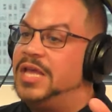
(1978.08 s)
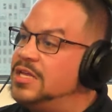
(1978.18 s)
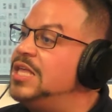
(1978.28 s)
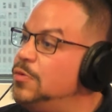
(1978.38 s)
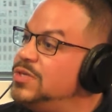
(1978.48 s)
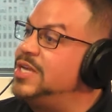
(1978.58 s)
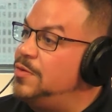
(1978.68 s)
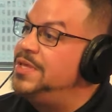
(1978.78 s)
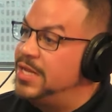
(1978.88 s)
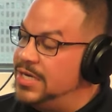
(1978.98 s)
they they would
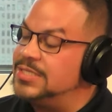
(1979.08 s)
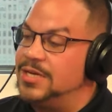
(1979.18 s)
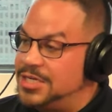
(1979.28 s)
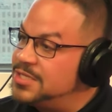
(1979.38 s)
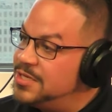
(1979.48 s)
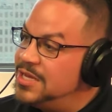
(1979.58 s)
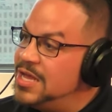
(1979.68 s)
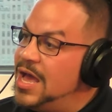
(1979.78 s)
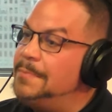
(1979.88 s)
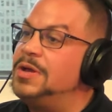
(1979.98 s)
tell me that I sucked.
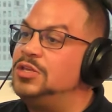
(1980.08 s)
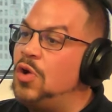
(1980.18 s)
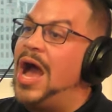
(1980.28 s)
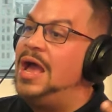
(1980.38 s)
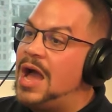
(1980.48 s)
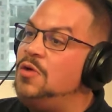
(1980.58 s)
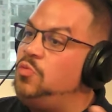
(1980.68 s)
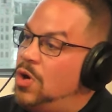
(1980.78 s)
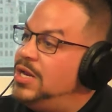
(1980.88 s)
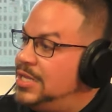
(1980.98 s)
But you, I,
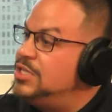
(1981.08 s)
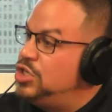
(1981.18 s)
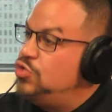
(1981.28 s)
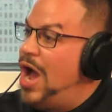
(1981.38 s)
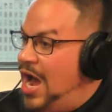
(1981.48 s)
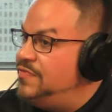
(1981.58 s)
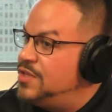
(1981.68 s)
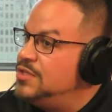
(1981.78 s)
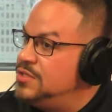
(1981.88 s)
I want it. You have